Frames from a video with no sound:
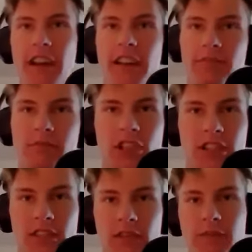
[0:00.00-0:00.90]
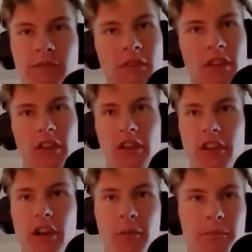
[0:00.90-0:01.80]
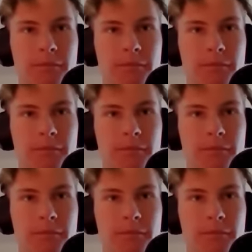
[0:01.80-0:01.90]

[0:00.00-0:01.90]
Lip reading: And Justin, good to go?